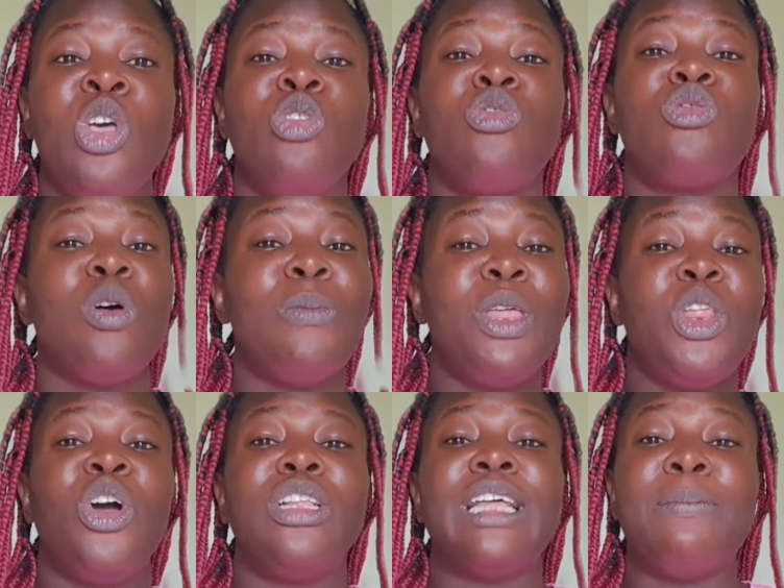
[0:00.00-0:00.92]
So
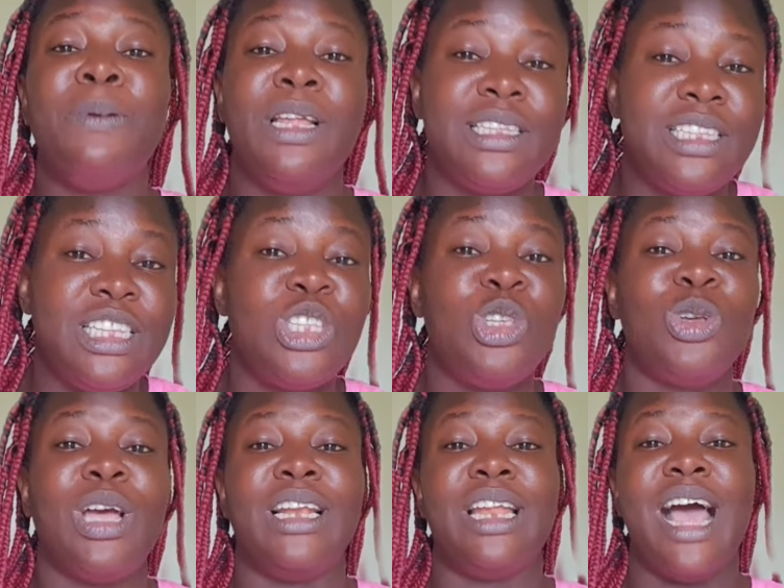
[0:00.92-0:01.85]
many other places you
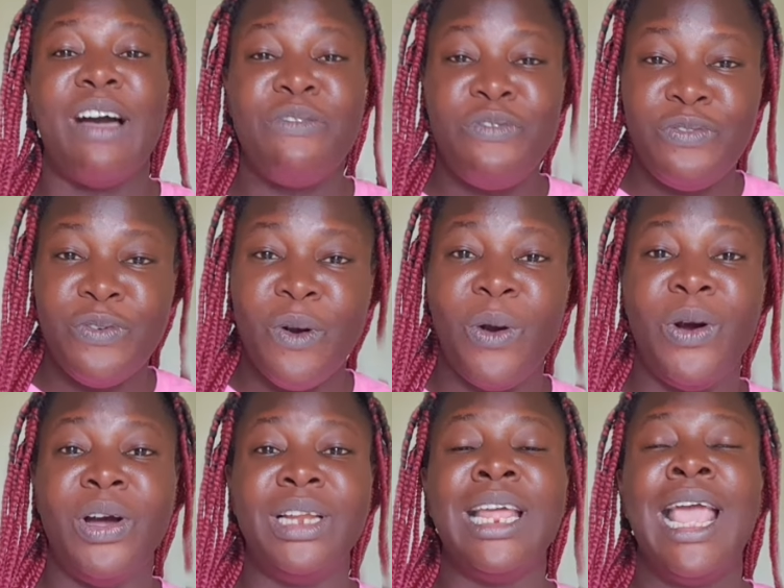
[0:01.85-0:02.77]
can have
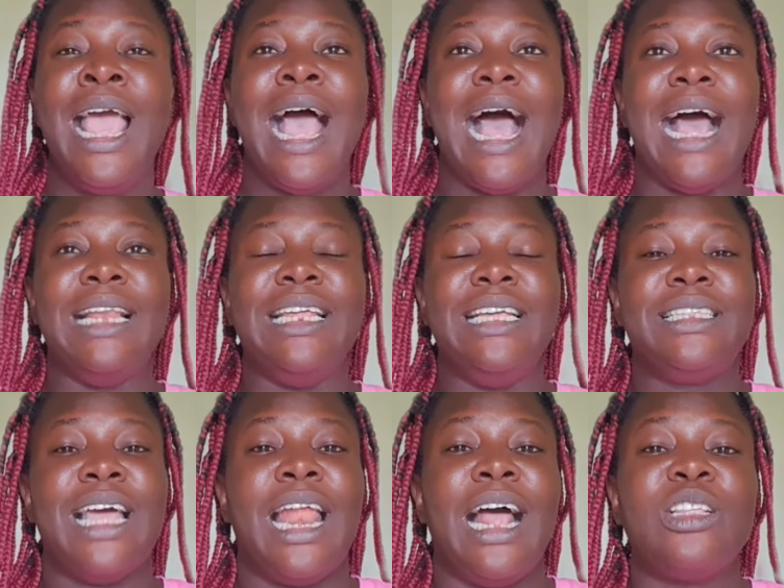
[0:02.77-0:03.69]
fun and
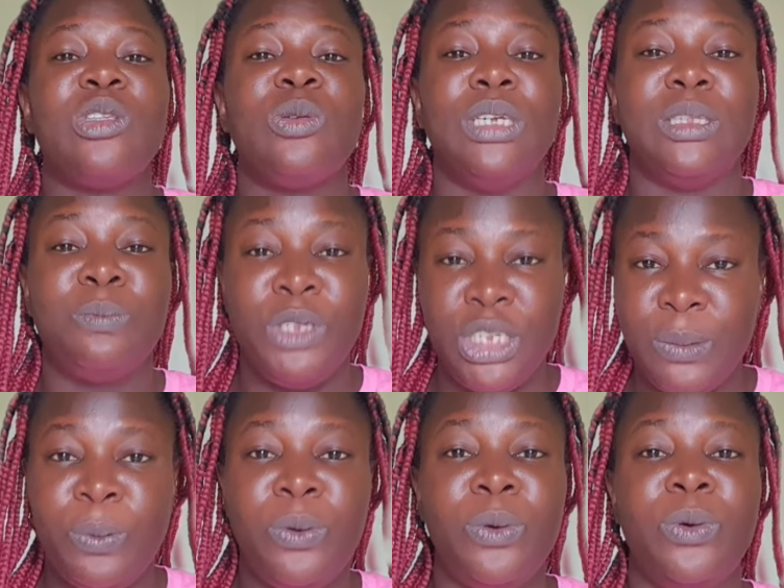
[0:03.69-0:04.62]
interact with
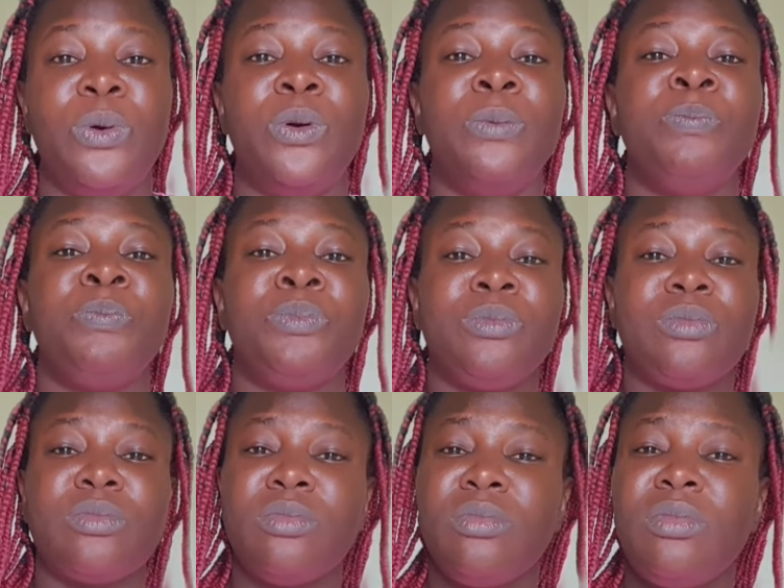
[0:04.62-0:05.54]
people,
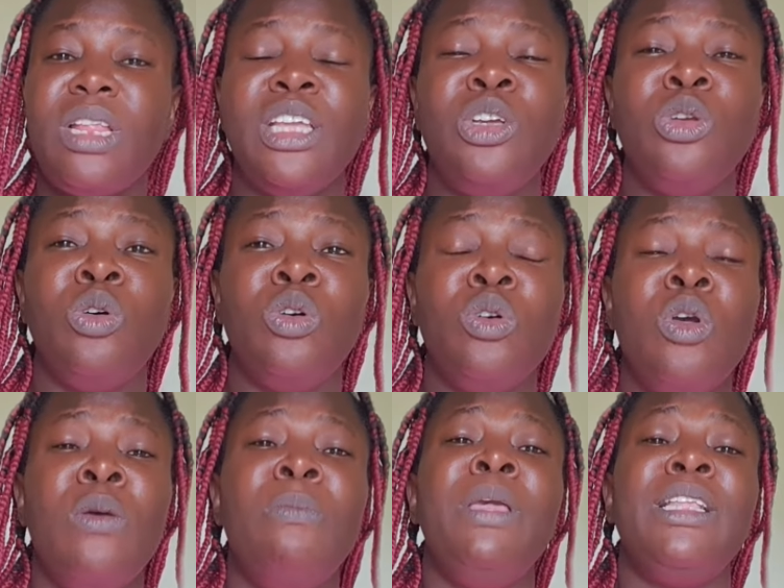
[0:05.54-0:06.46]
you know,
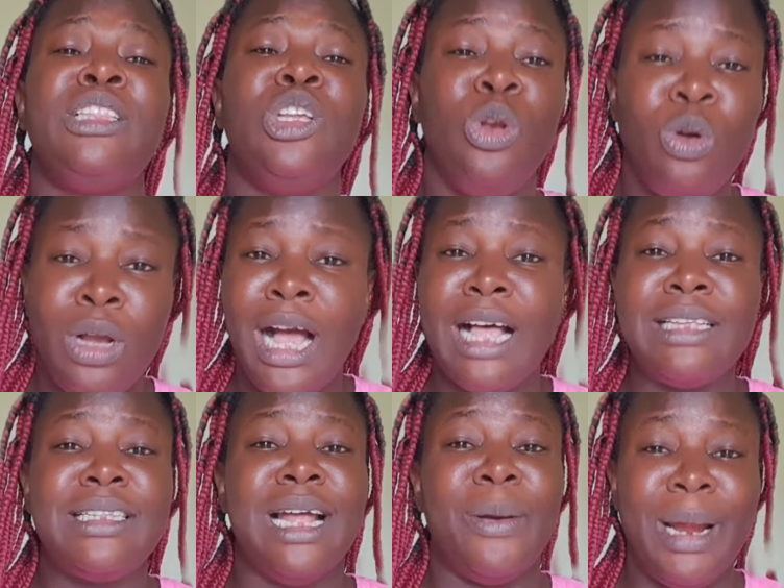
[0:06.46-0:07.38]
meet the
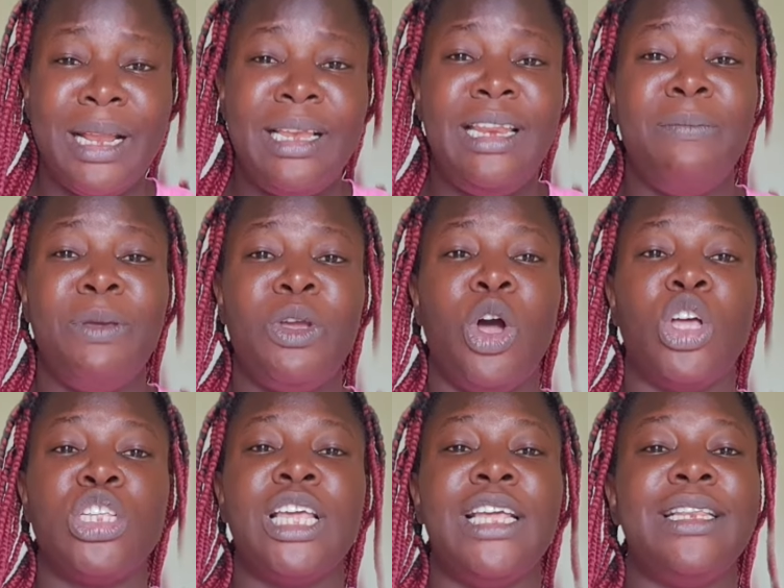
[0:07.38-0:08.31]
locals directly,
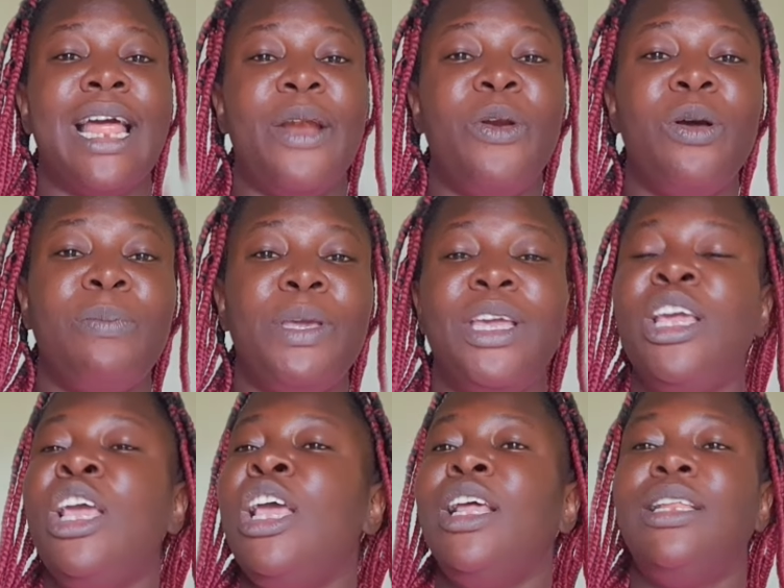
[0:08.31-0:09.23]
because in
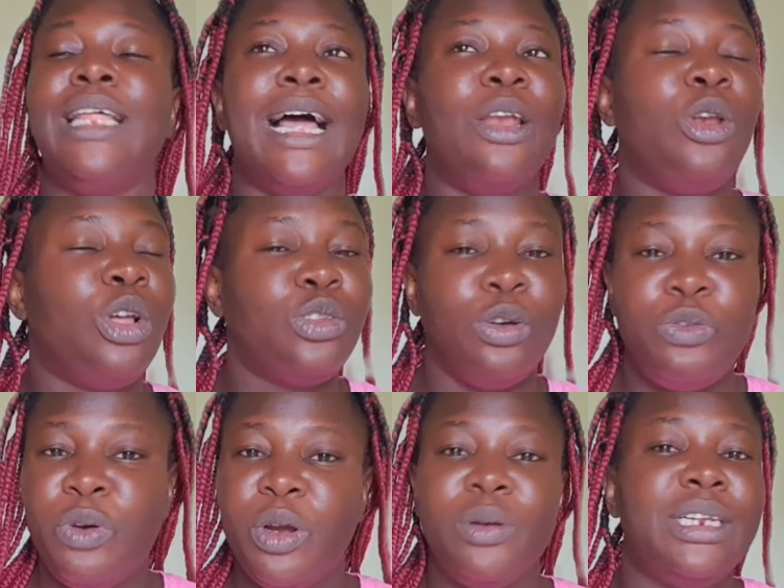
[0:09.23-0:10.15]
Nairobi there are a lot
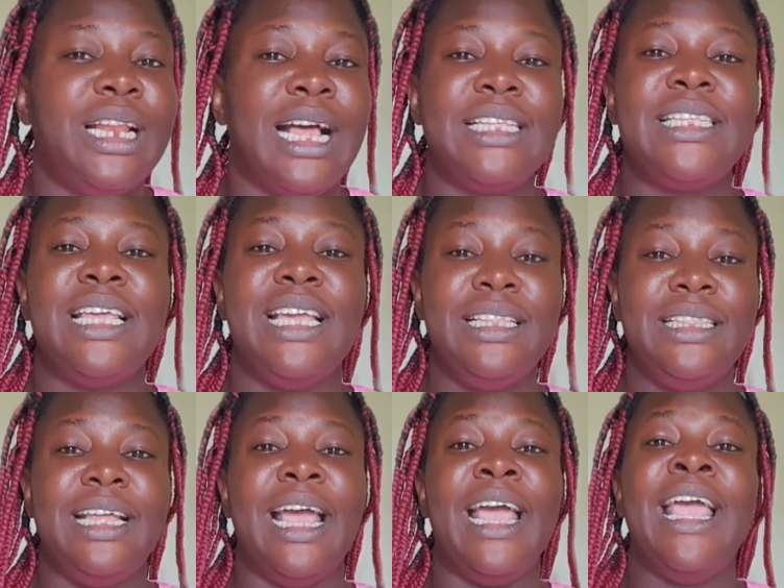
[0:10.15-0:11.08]
of foreigners in
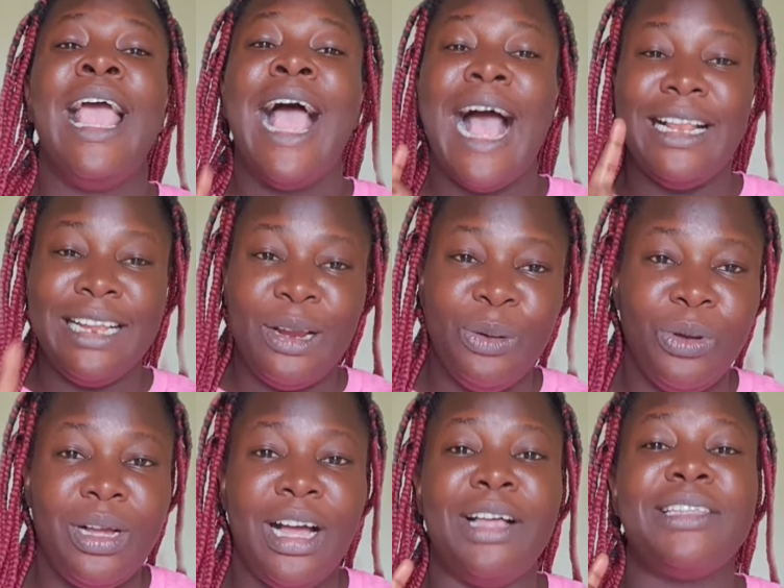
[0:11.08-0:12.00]
there. Are there
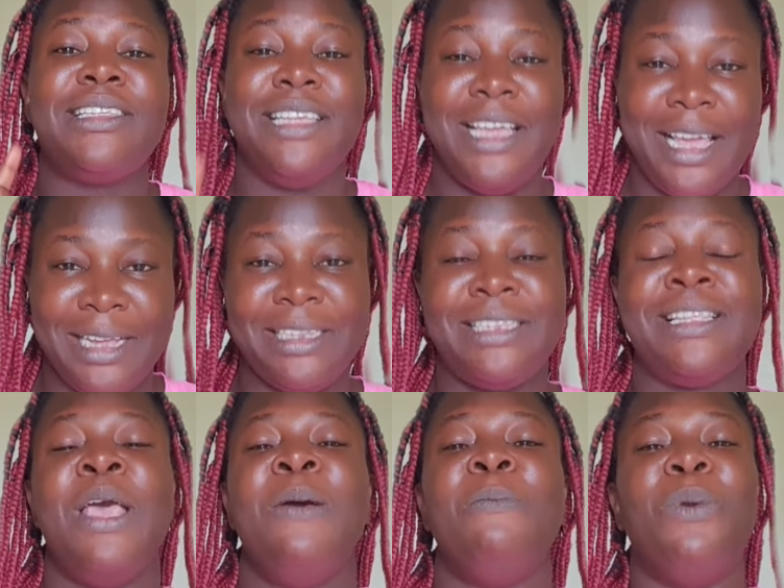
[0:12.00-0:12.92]
locals? Yes,
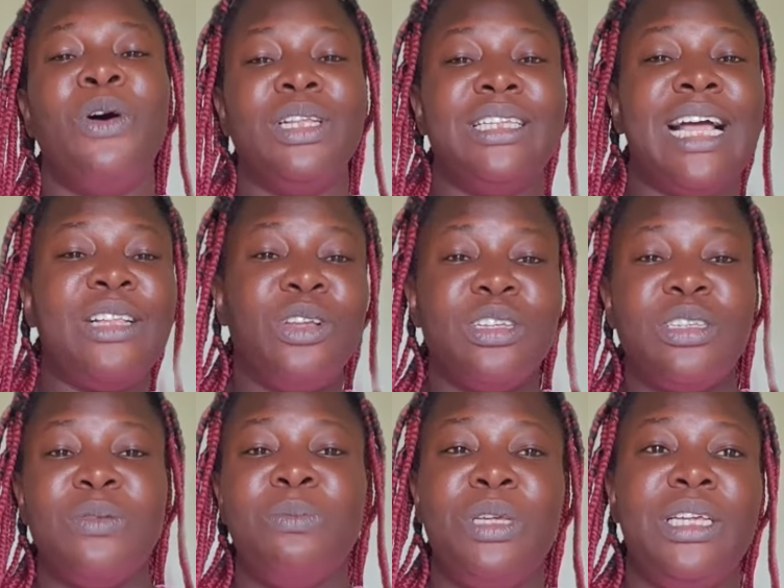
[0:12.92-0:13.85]
but that
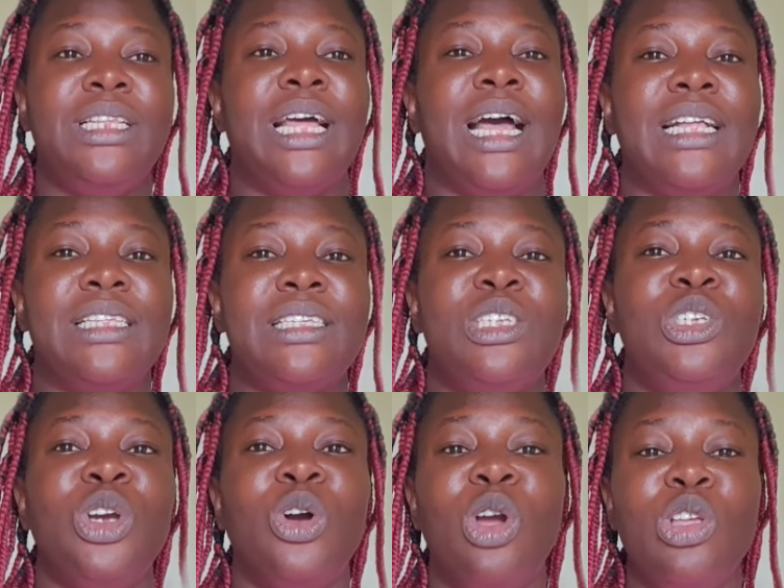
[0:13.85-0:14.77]
doesn't mean that
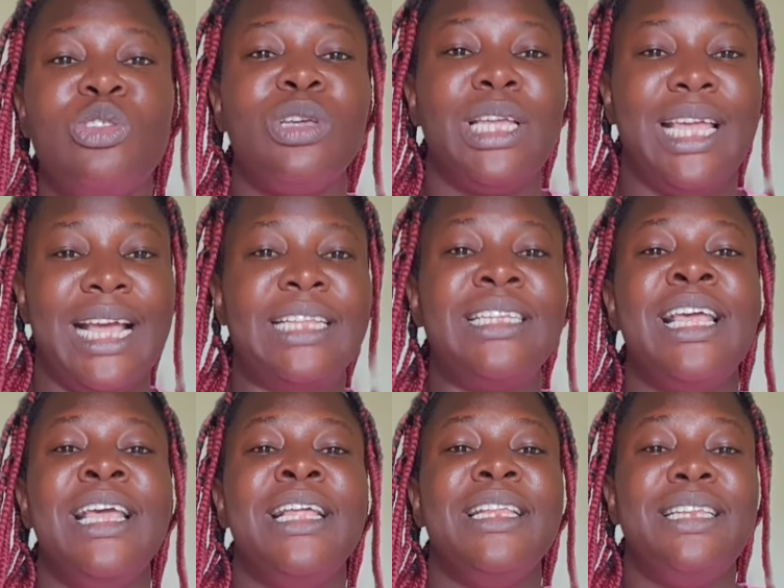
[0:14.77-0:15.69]
you're going to get
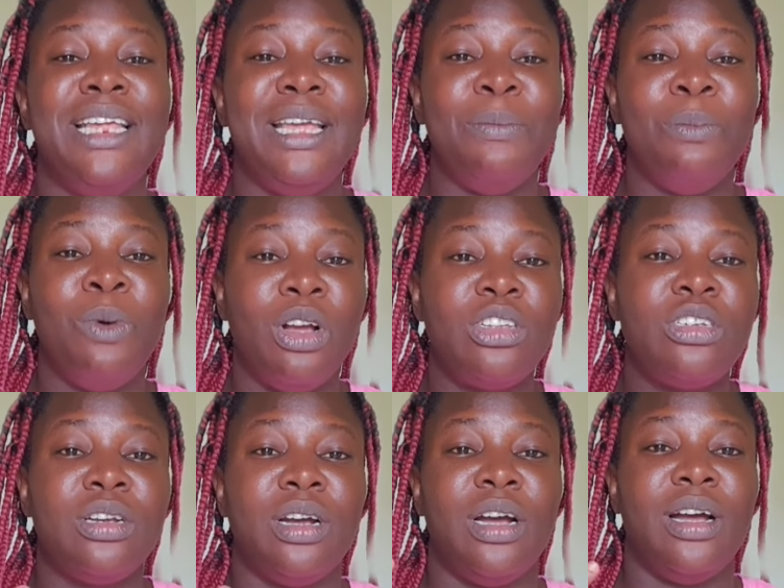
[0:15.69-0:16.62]
the much